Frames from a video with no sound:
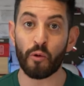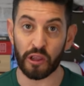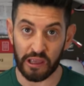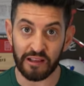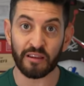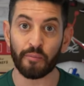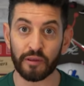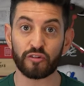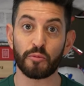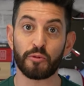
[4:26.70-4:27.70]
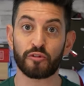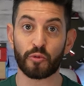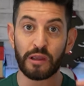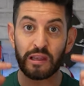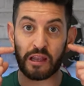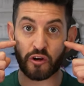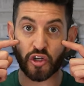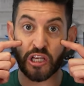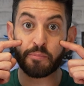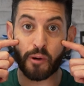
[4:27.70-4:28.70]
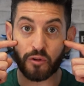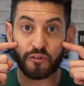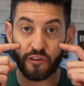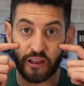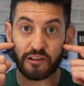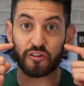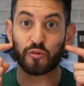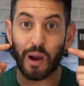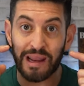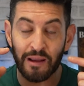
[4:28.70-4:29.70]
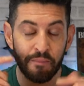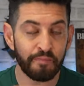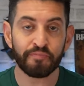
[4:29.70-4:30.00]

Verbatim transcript: where you eat something super sweet and your cheekbones feel like they're sweating?